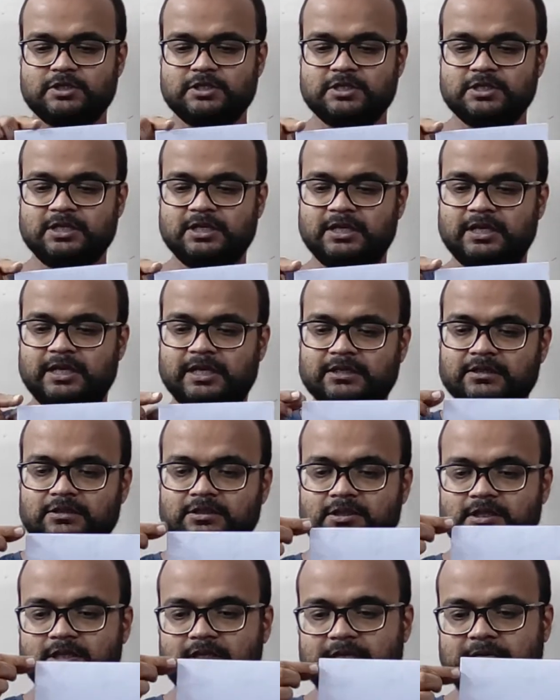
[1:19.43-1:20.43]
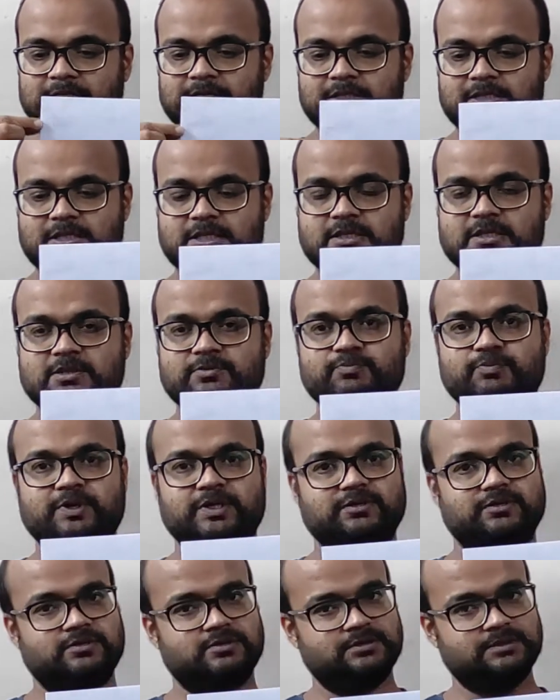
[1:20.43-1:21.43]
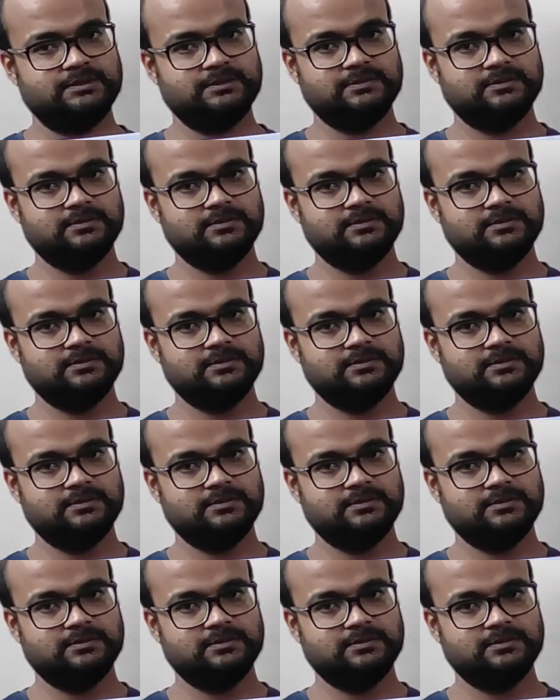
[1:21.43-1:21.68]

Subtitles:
is a length and this is a breadth.